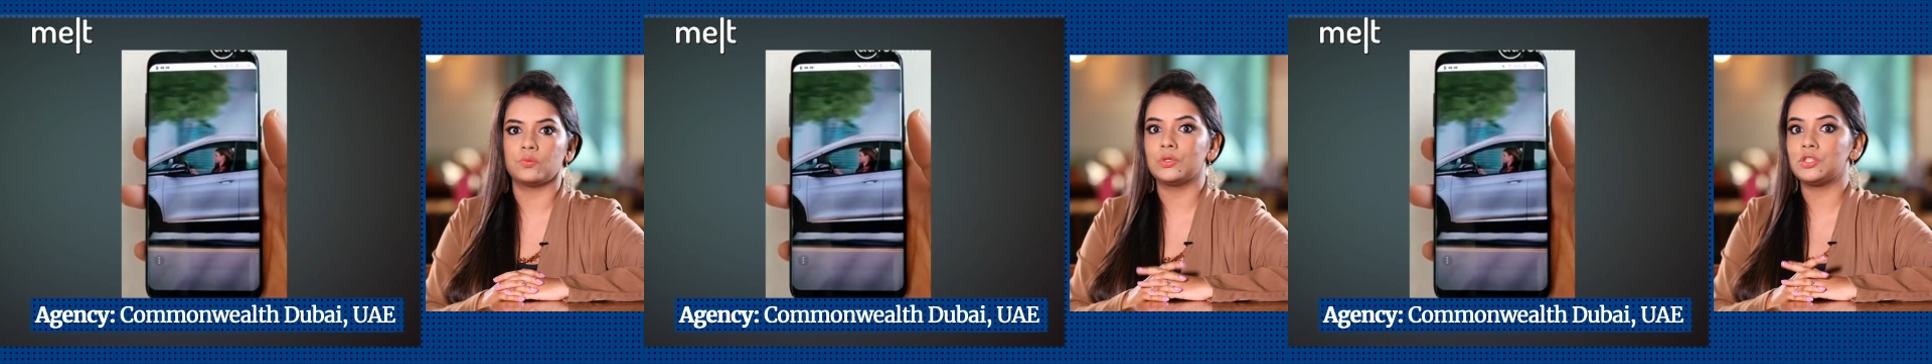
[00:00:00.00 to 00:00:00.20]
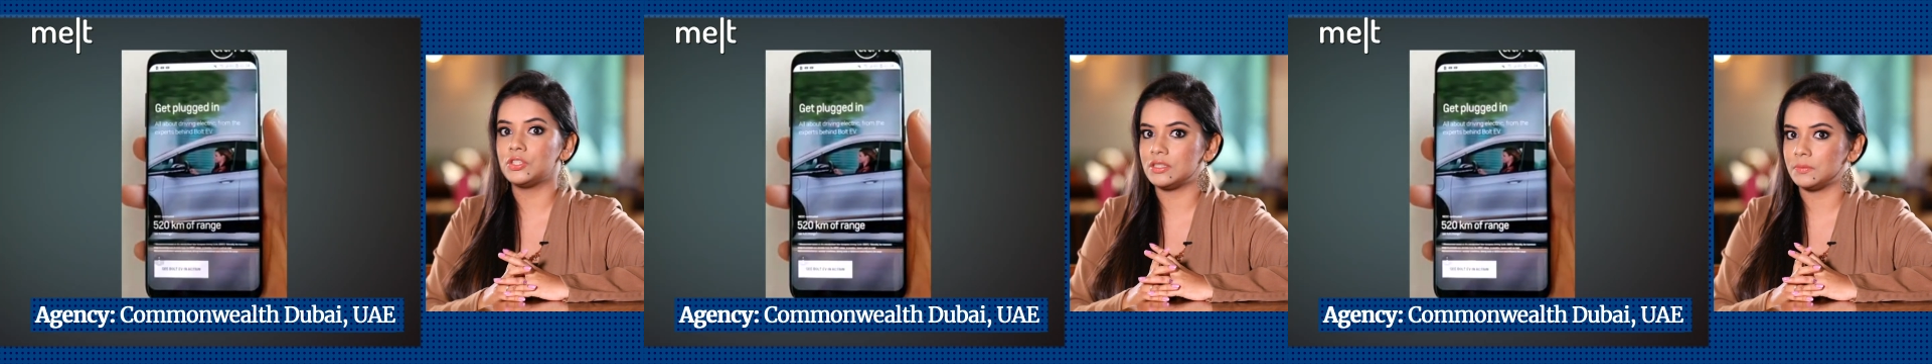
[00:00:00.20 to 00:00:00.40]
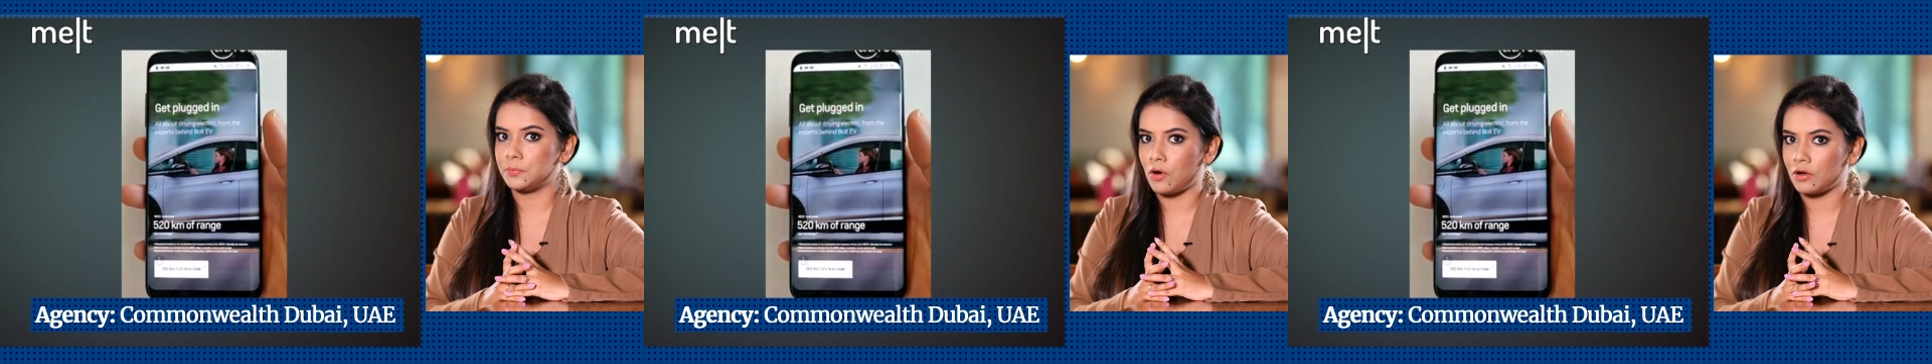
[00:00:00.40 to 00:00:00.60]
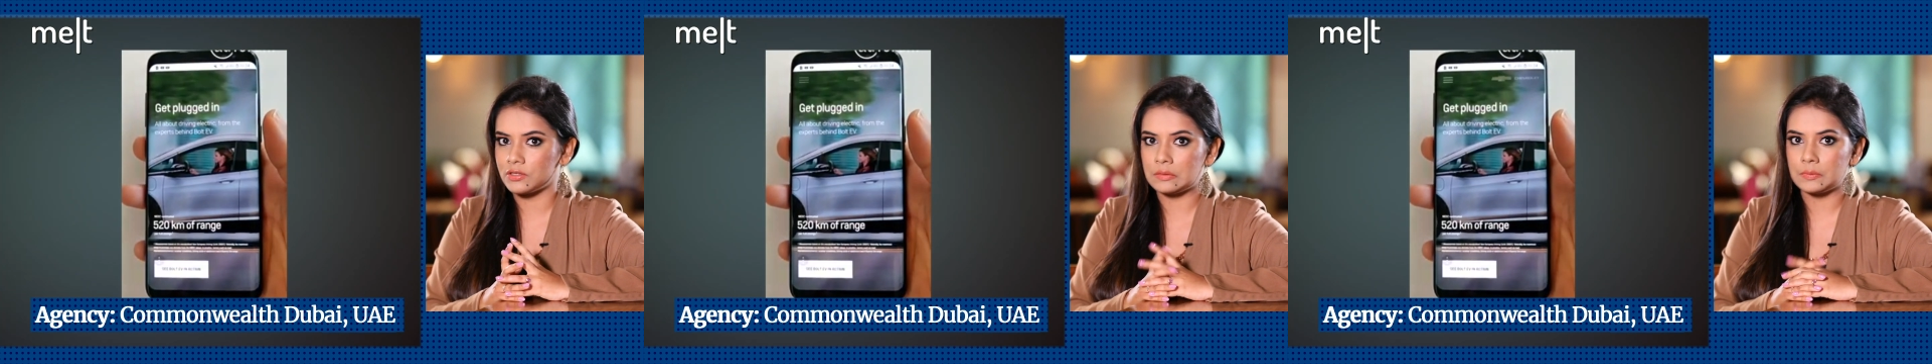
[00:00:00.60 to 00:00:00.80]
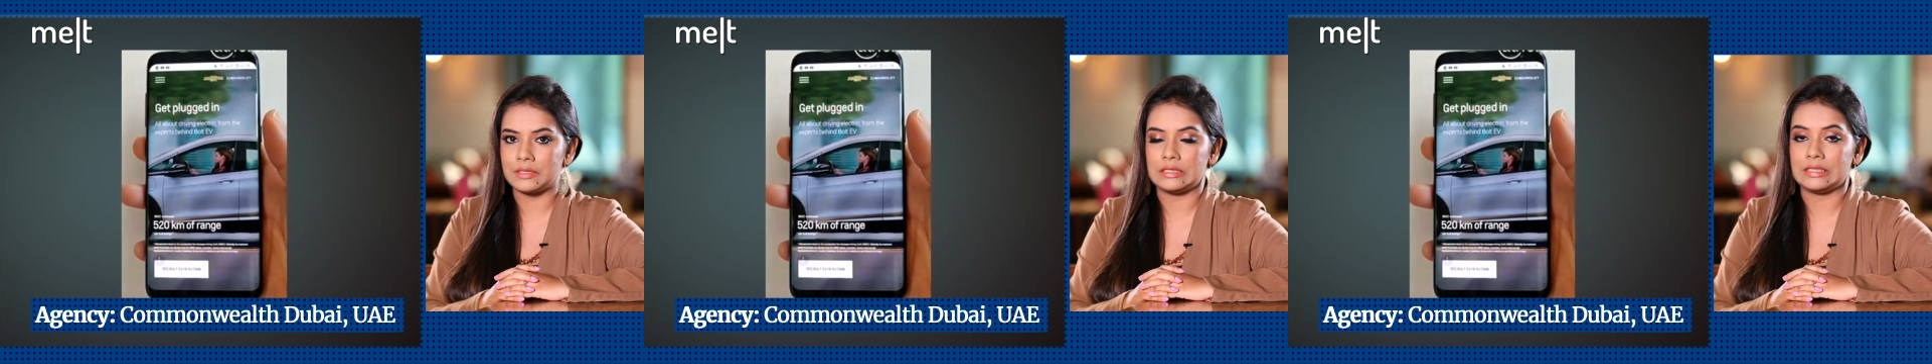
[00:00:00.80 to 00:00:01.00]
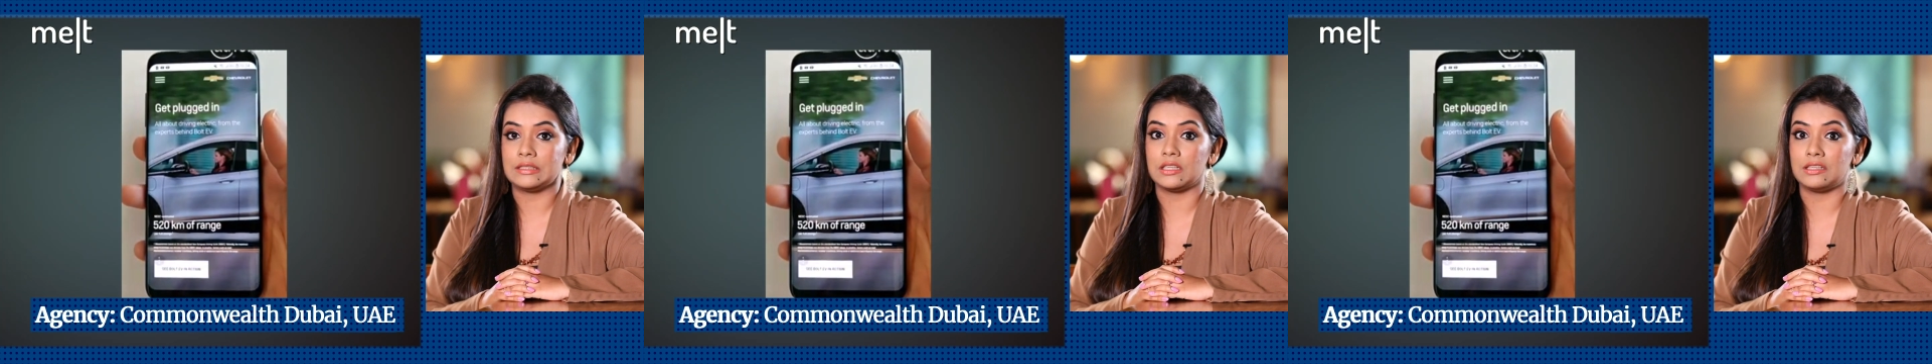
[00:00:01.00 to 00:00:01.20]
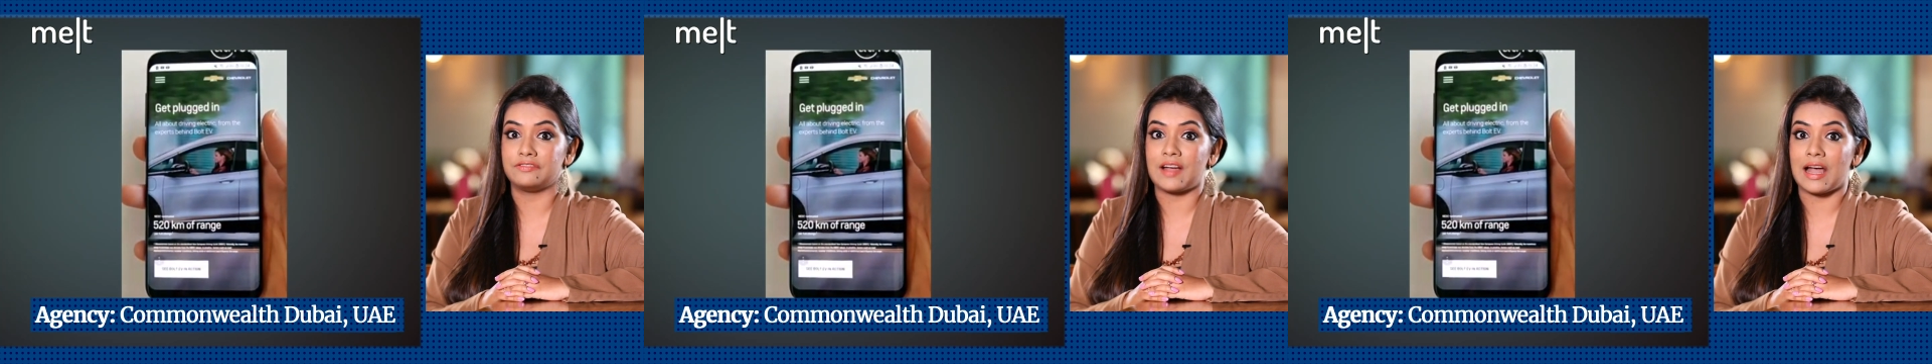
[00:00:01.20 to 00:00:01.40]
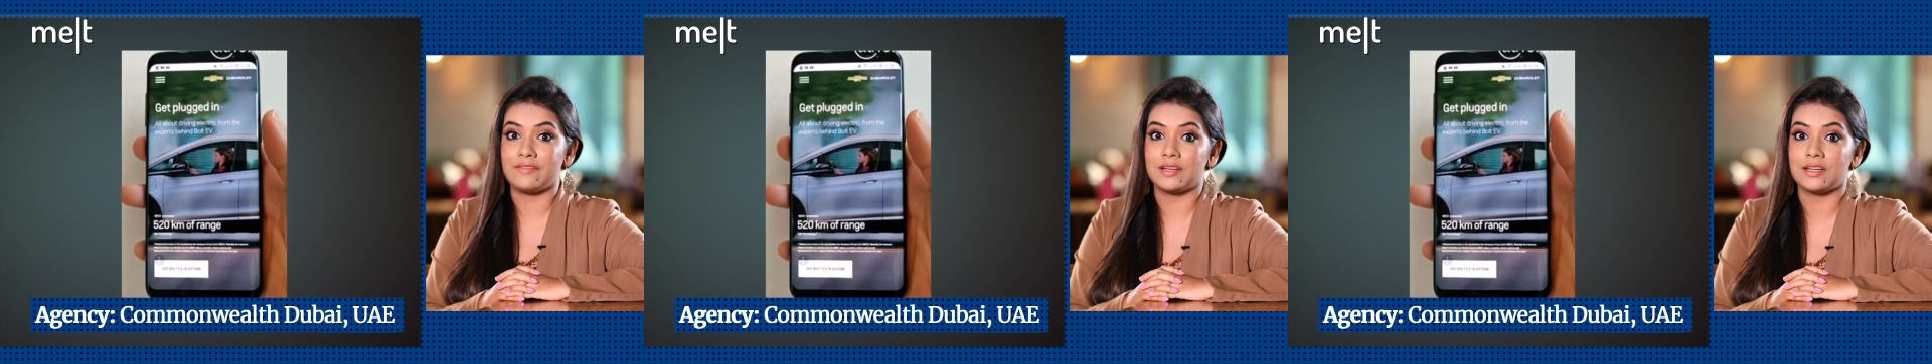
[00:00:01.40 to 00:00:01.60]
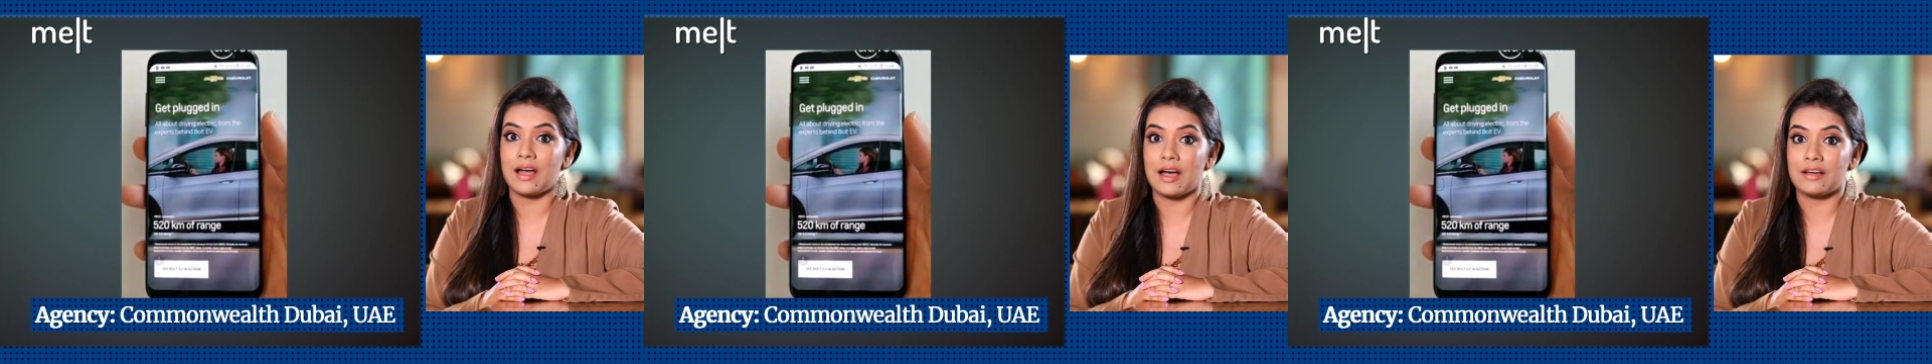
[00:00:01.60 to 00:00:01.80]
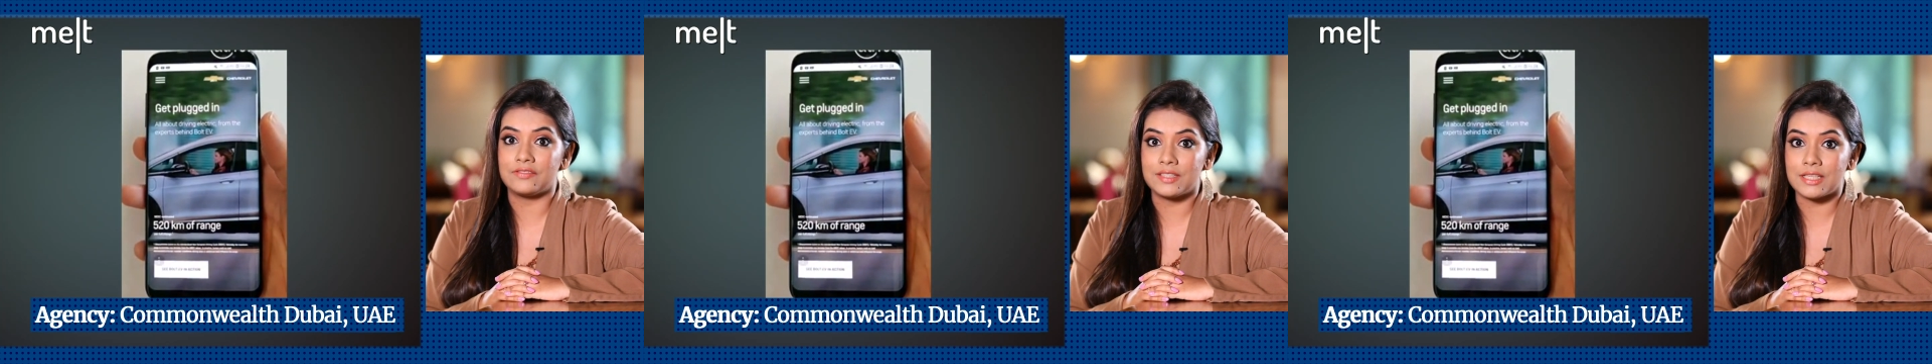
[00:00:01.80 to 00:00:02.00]
which is approximately
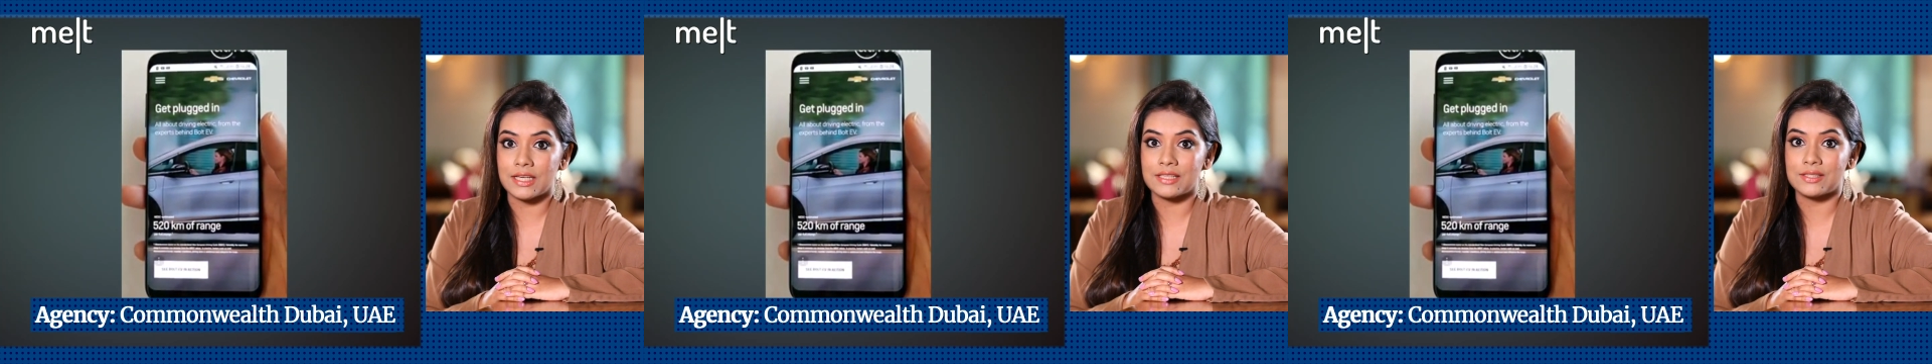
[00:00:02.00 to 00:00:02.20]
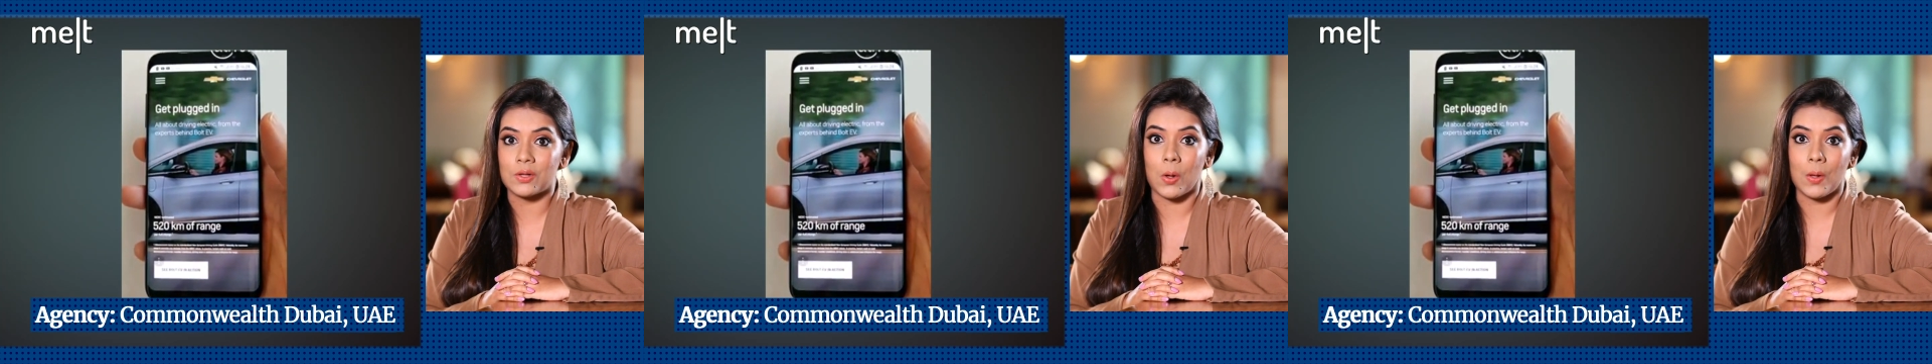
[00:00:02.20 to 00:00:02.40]
35.5 days,